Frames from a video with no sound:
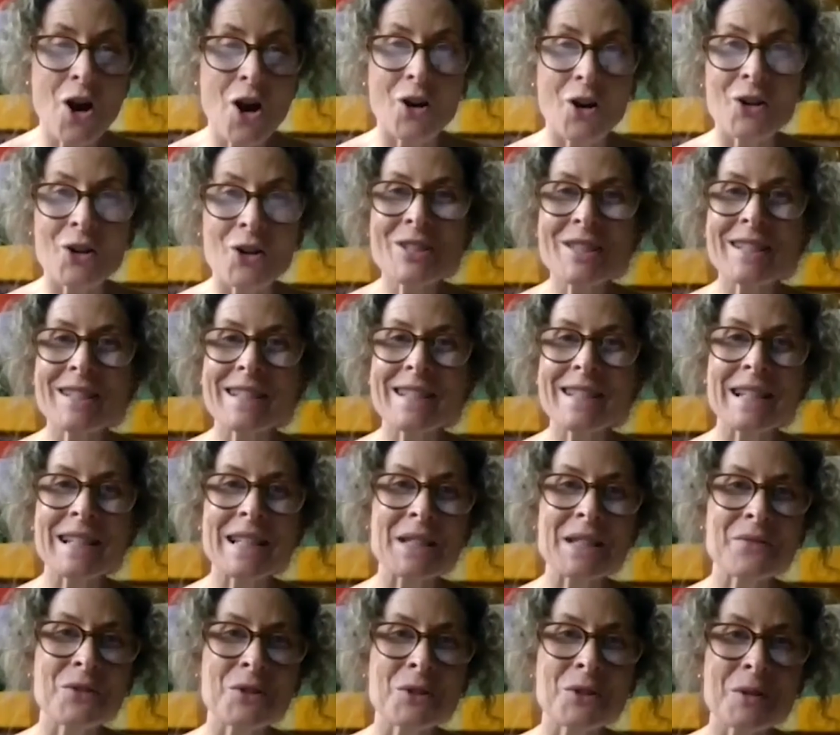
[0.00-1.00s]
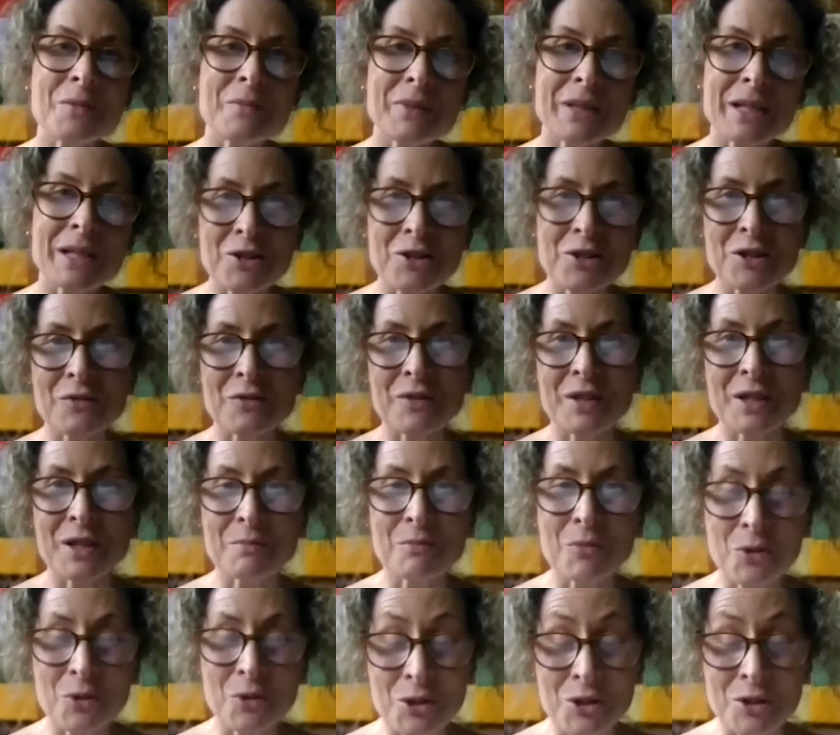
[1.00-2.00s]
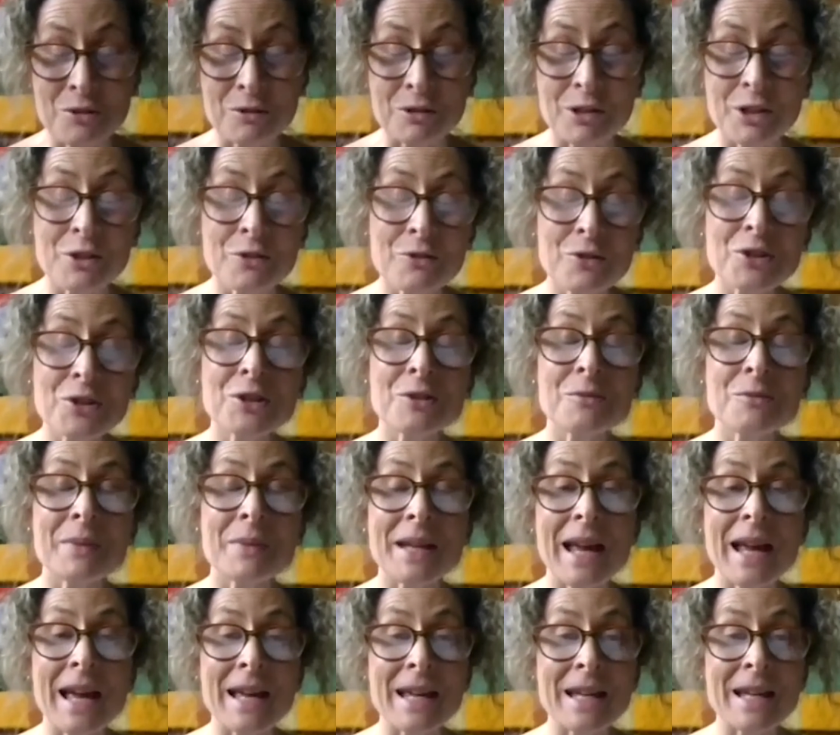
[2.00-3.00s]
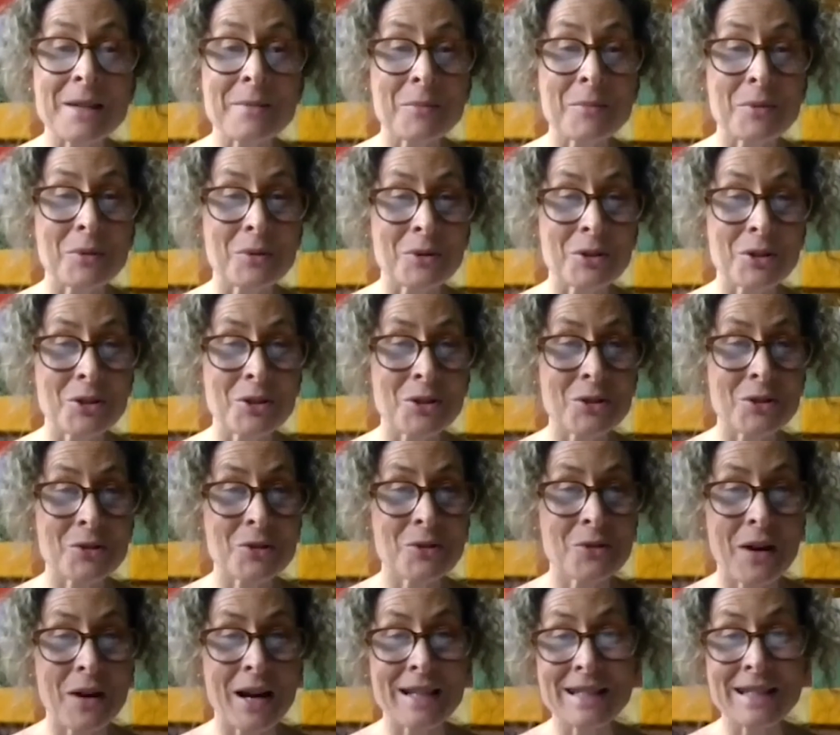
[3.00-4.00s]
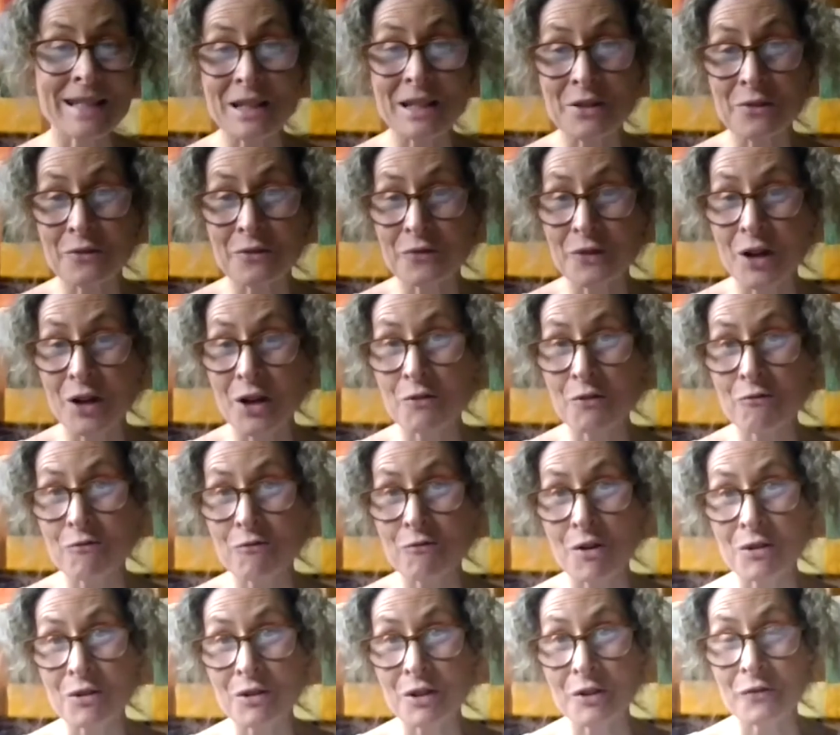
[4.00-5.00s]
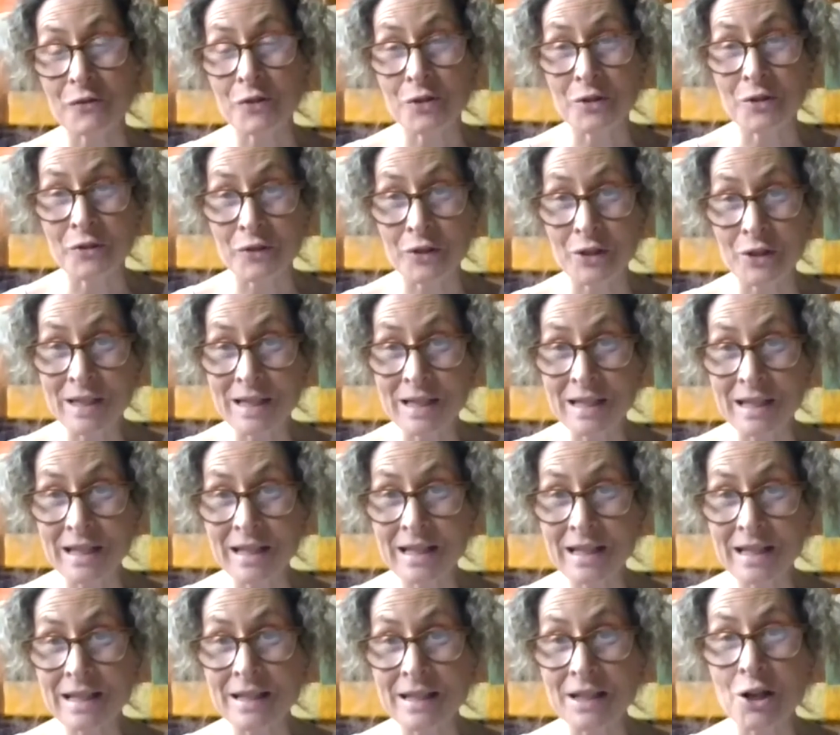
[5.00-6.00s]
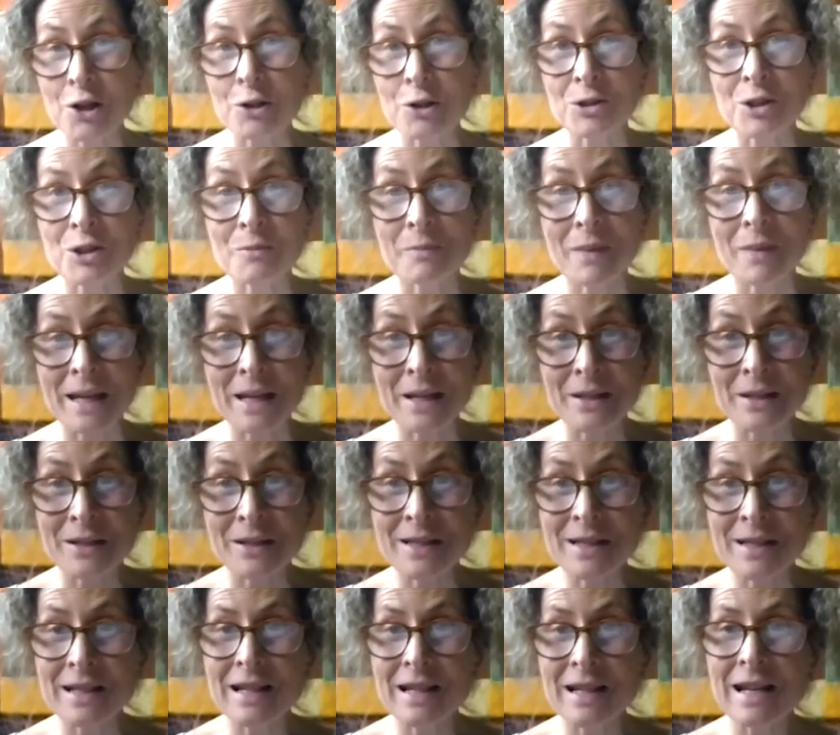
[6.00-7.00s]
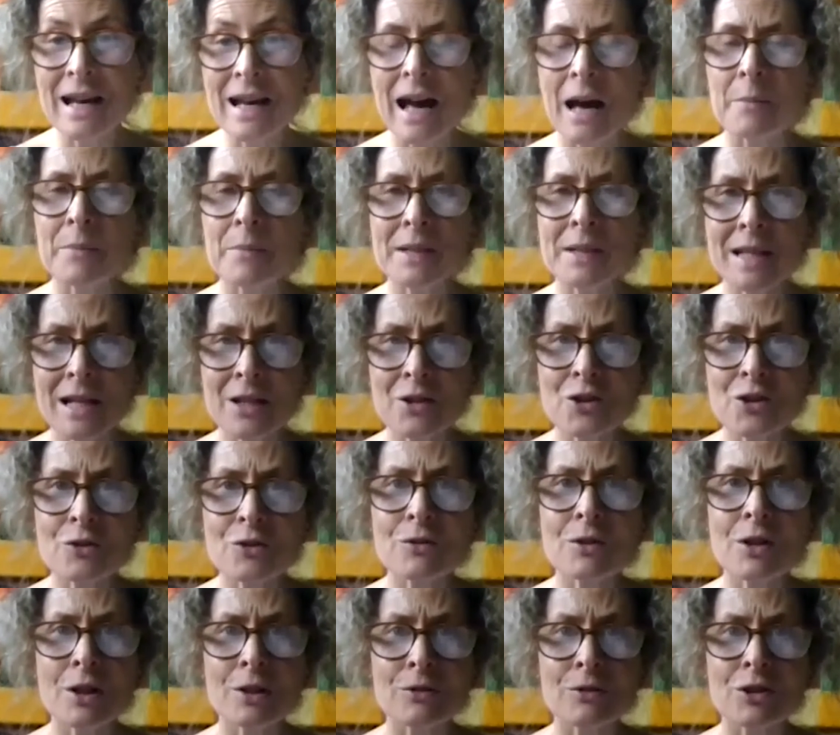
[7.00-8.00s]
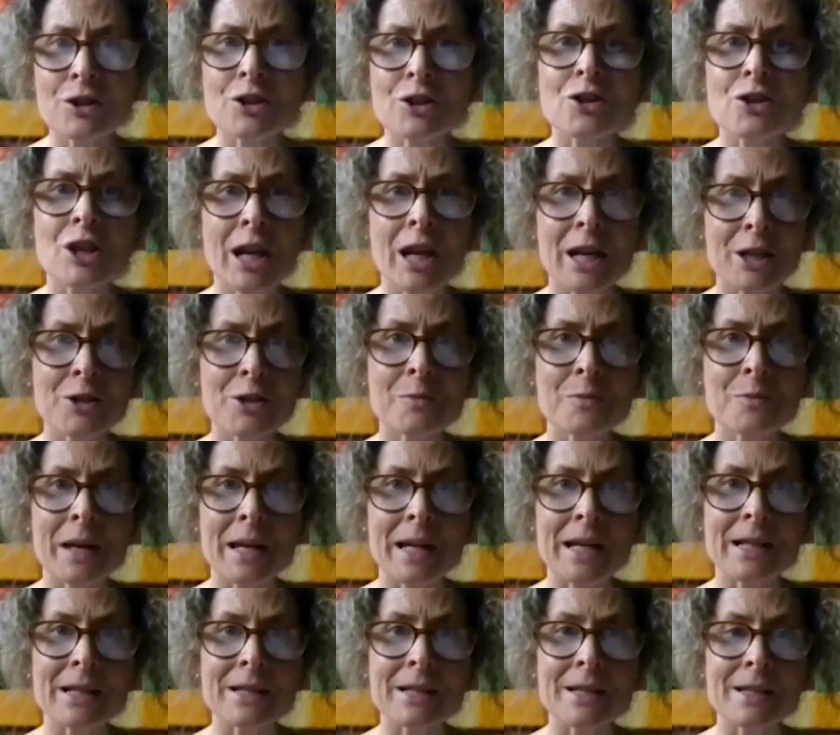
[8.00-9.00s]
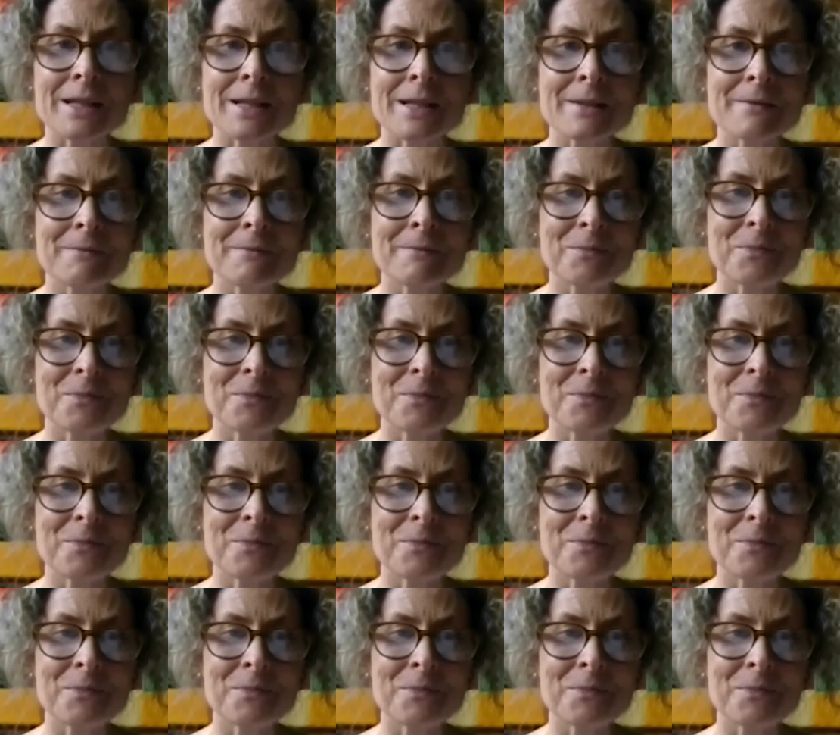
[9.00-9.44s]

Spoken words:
On successful completion of this module, you should be able to identify the role of universities as culture makers and potential culture change makers,